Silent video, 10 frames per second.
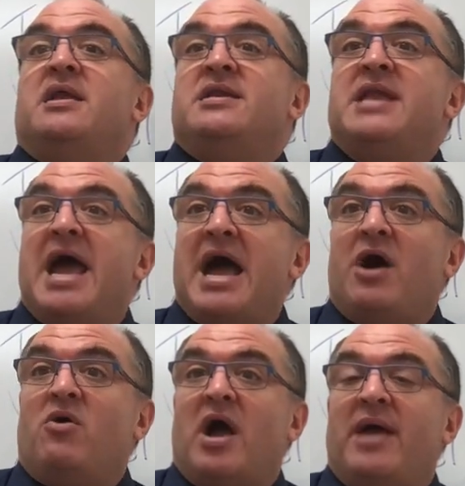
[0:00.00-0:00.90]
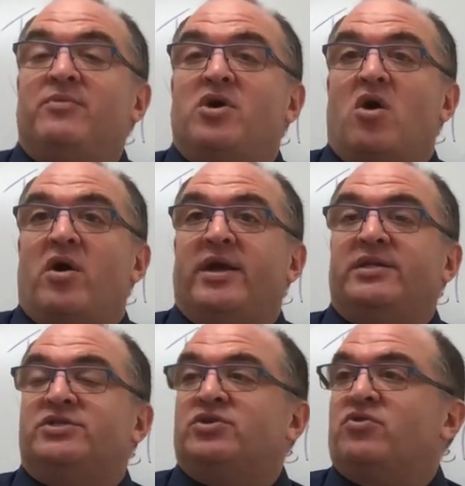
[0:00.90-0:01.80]
Now I'm
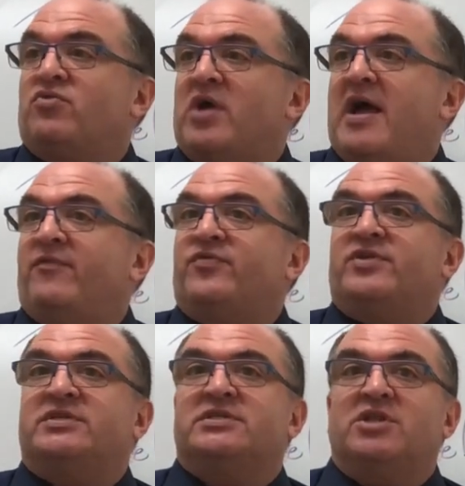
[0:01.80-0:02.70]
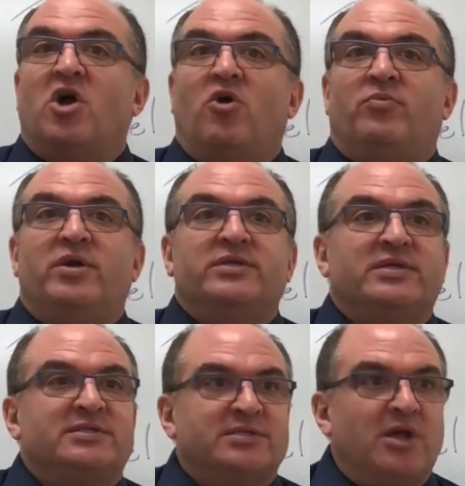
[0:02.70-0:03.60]
going to graph the slope. The
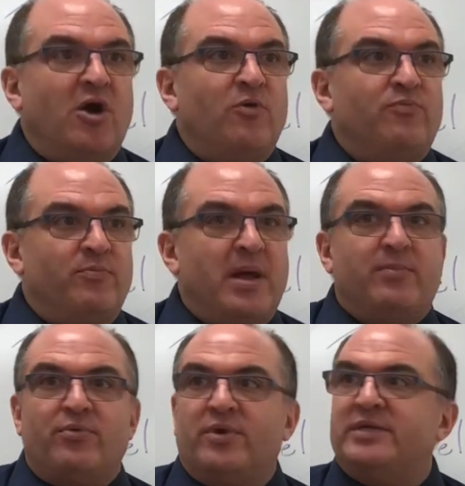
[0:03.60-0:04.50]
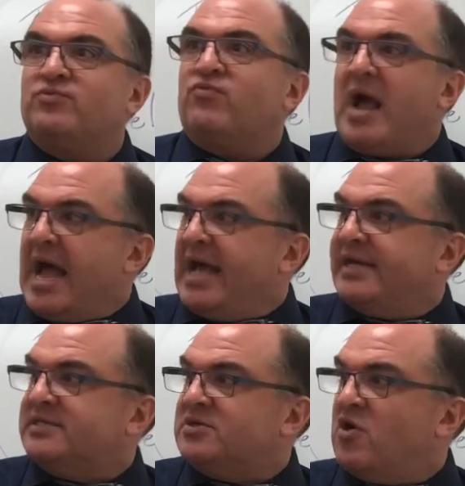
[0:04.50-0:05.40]
slope, remember, is
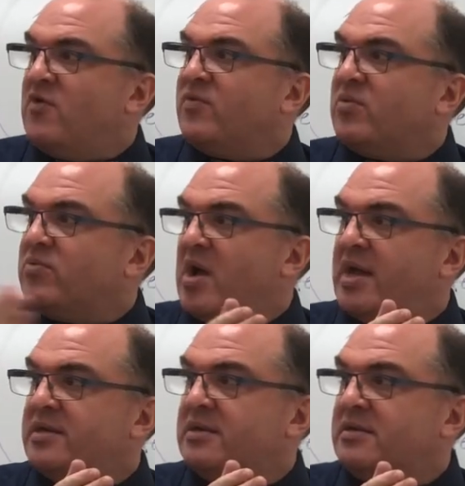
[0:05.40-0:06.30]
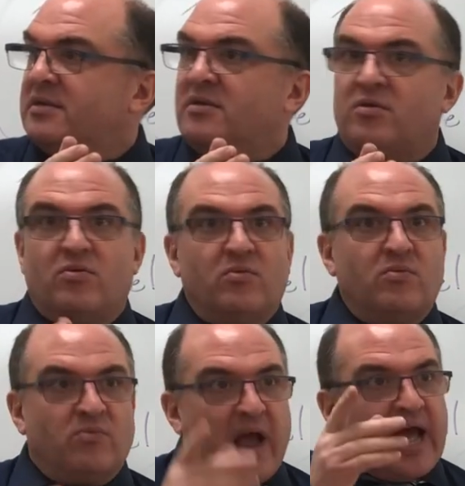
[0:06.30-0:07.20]
rise over run.
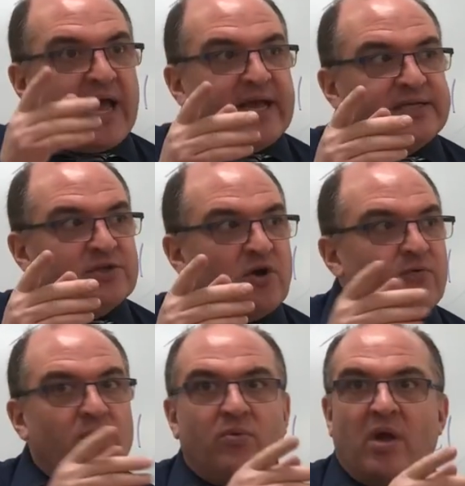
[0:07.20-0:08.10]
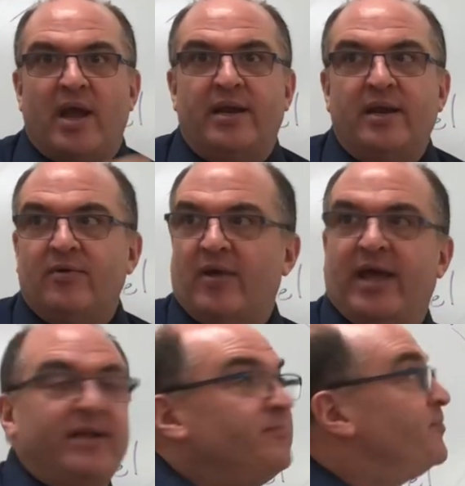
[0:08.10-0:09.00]
Rise over run, right?